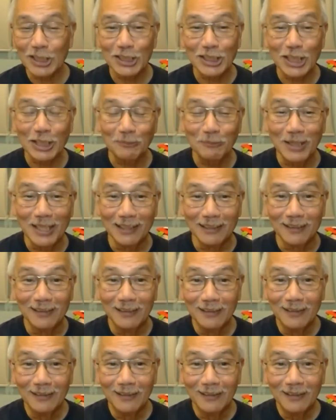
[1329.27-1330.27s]
What does that
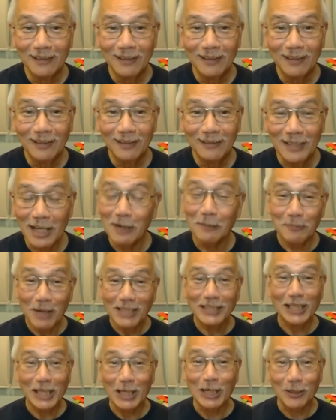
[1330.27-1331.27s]
mean? They're
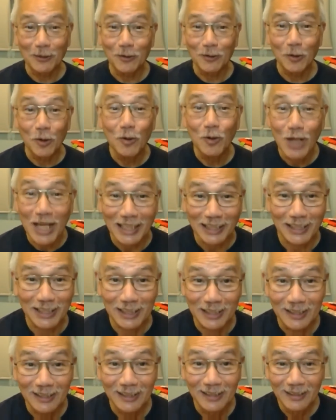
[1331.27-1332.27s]
basically
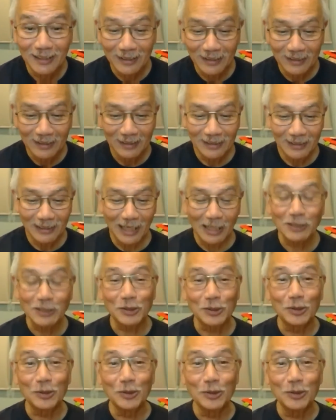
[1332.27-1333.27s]
clueless
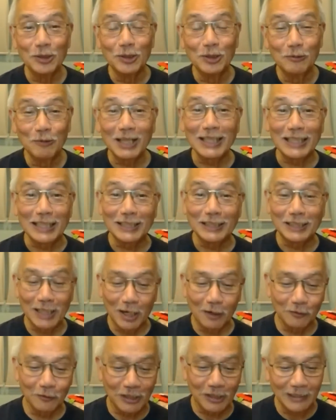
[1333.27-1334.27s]
as to what is
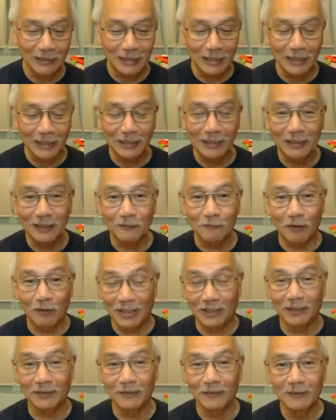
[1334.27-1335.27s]
the authentic
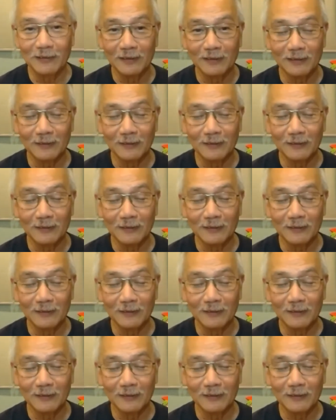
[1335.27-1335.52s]
faith.